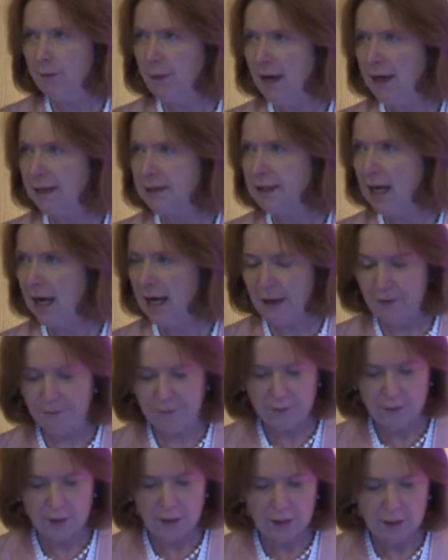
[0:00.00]
banks
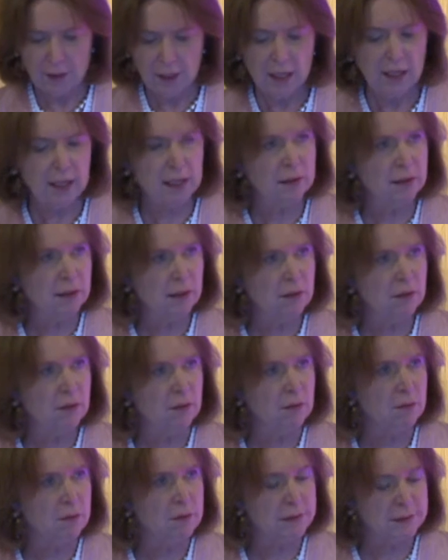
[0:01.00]
have heard the
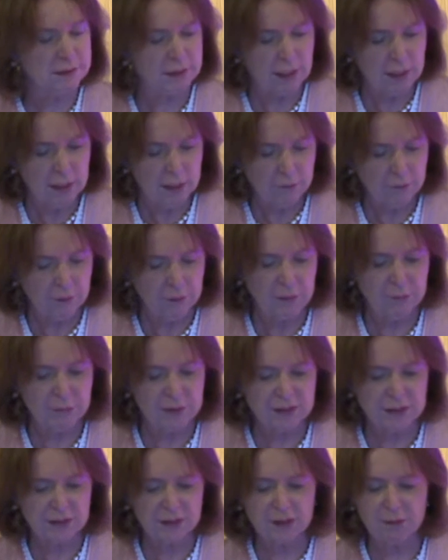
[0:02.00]
calls from the
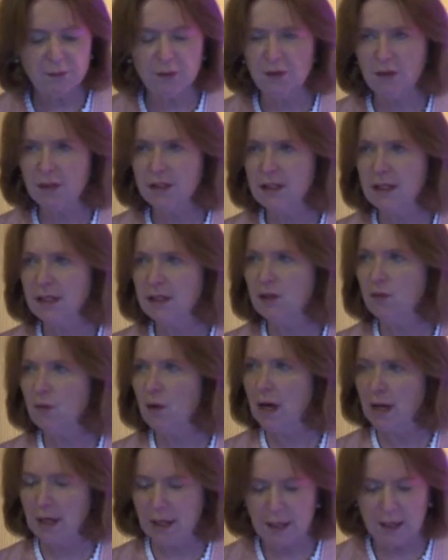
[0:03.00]
business community to
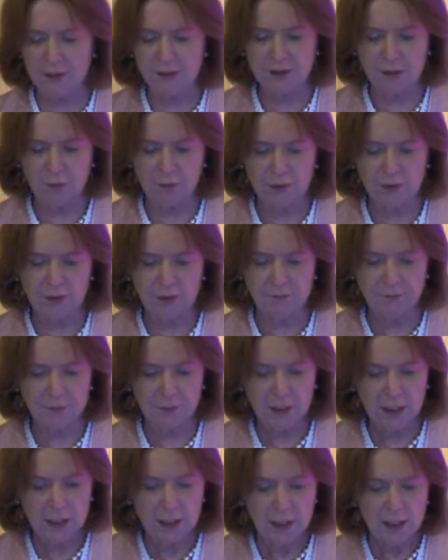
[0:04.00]
work closer with them,
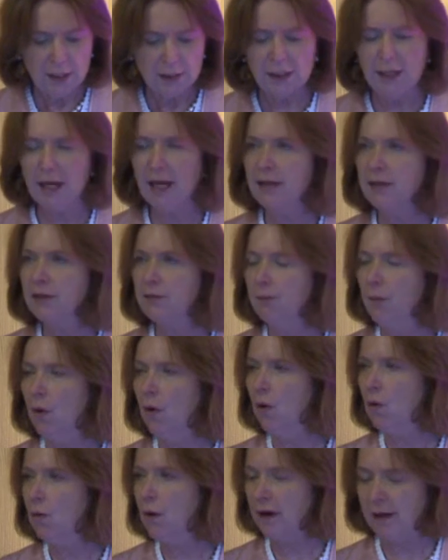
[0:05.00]
to lend
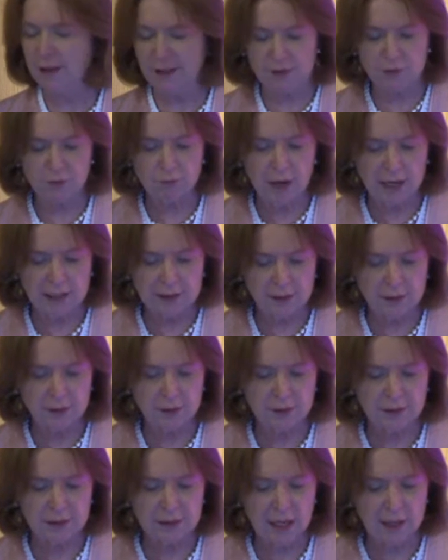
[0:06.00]
more where it is right to
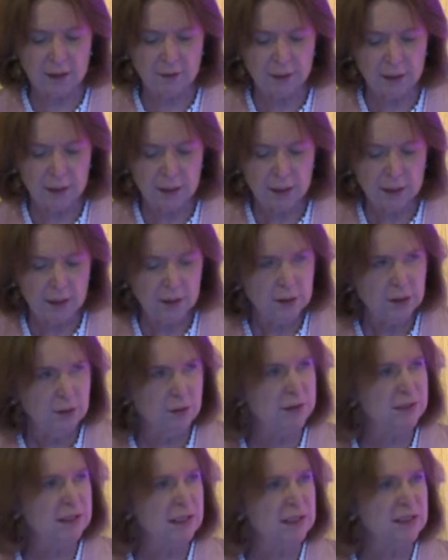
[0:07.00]
do so, to
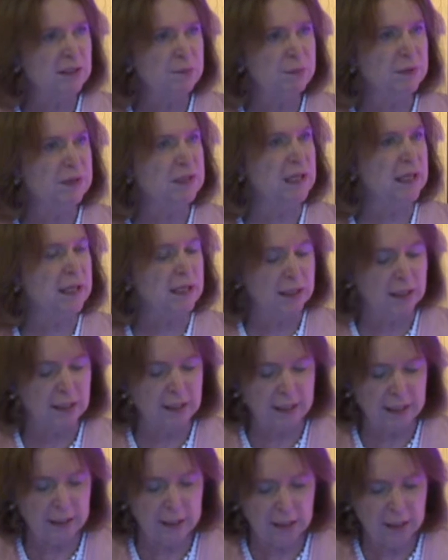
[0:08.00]
assist
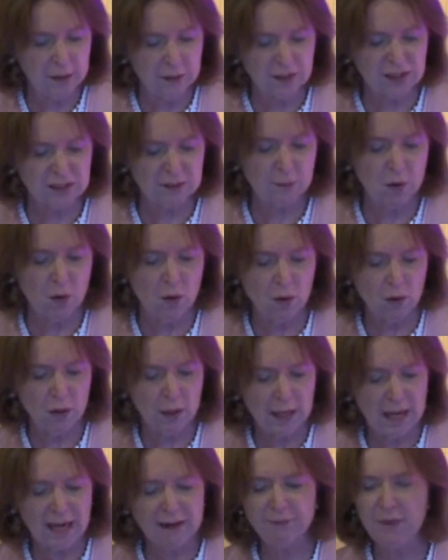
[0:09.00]
particularly the
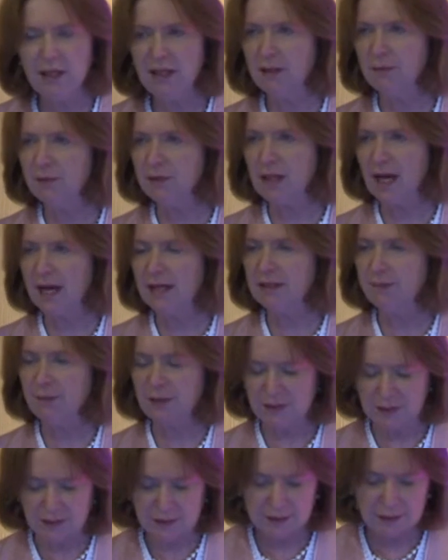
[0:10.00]
small and medium-sized
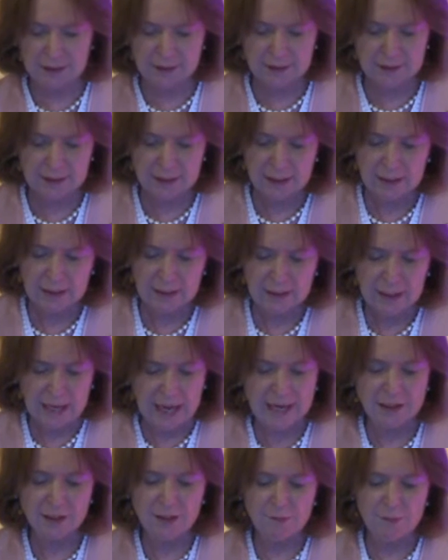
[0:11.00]
businesses,
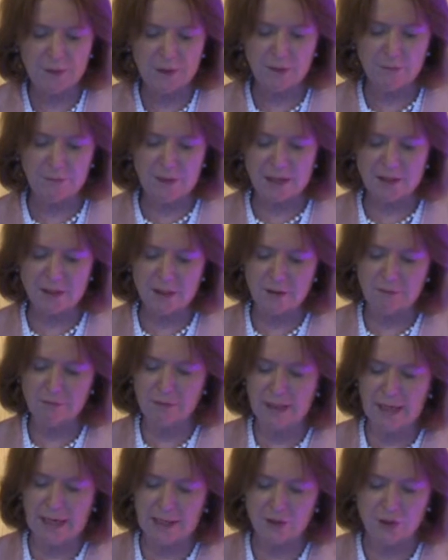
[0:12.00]
and to build better
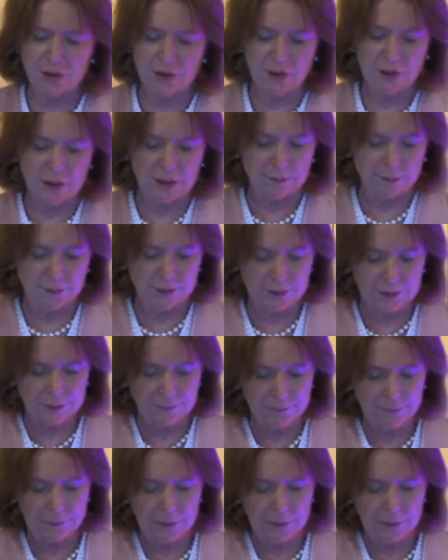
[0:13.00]
relationships.